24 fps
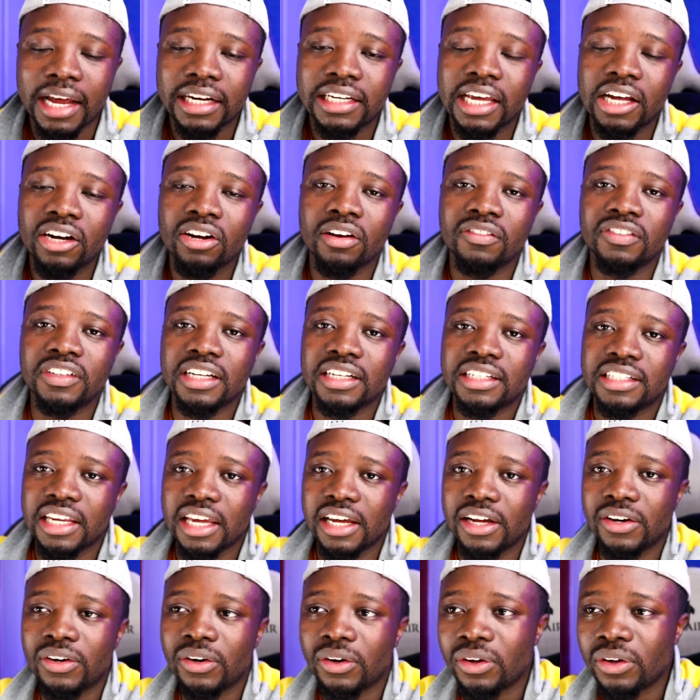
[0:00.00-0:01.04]
the end of the
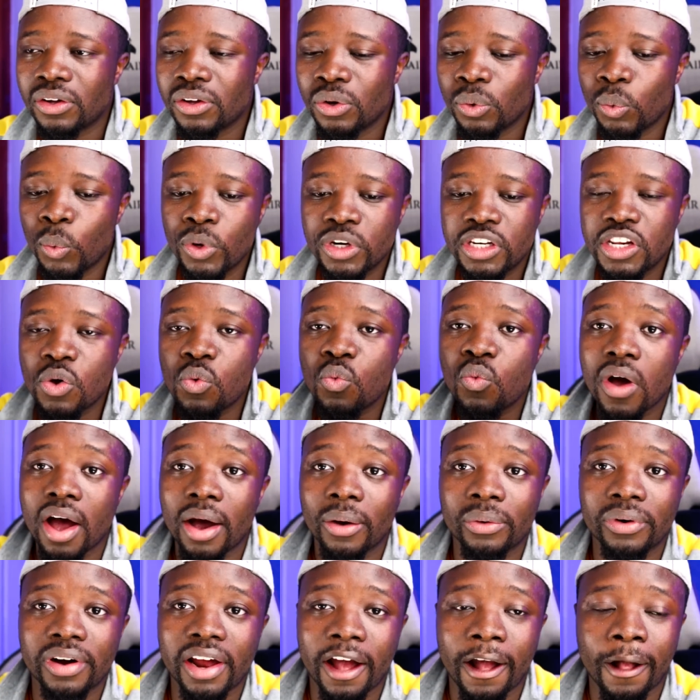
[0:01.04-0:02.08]
day, no, we didn't
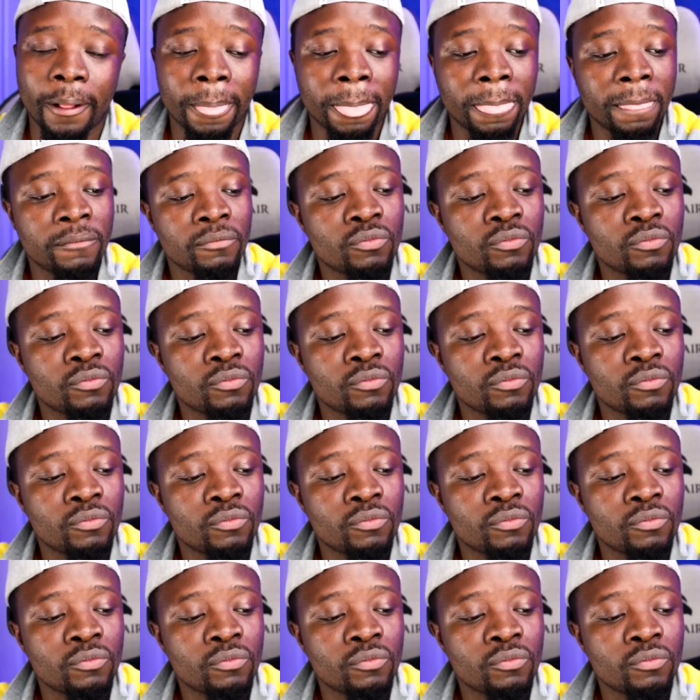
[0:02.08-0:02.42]
want to